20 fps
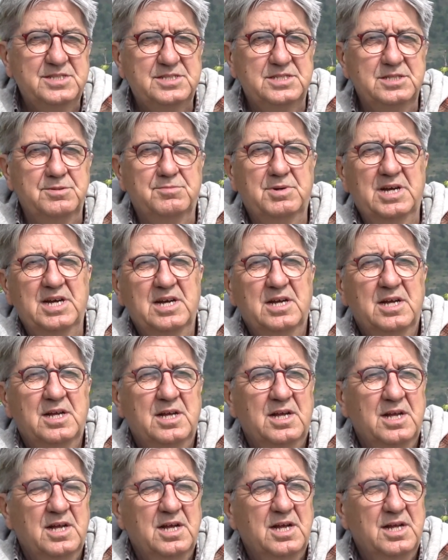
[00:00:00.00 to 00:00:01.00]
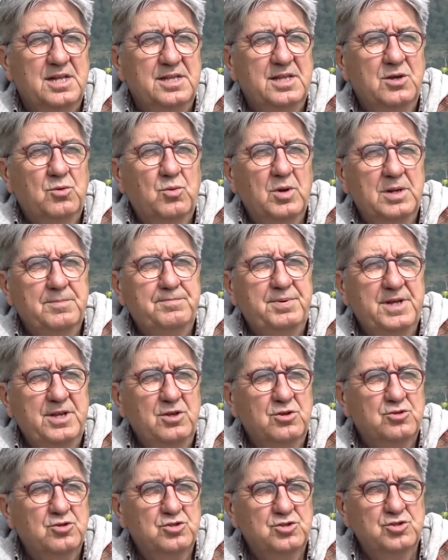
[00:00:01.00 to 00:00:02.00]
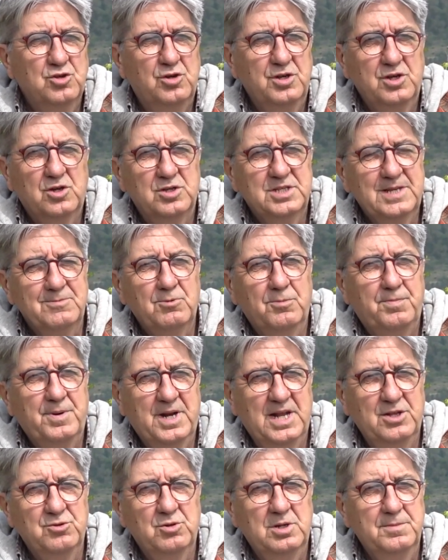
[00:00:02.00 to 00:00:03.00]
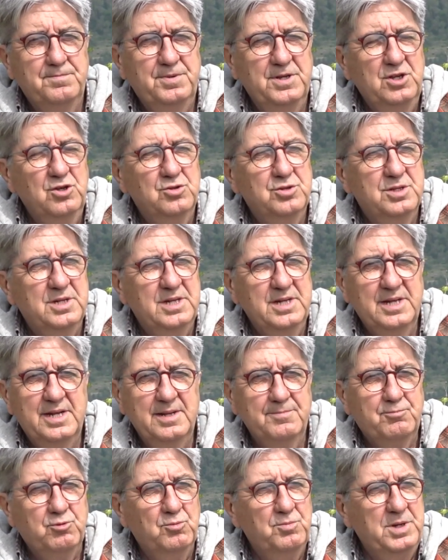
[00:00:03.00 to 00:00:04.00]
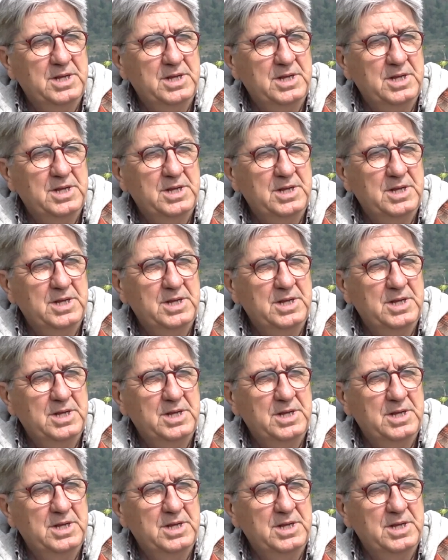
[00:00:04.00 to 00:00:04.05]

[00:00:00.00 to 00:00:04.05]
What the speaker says: The period was that of the maritime republics.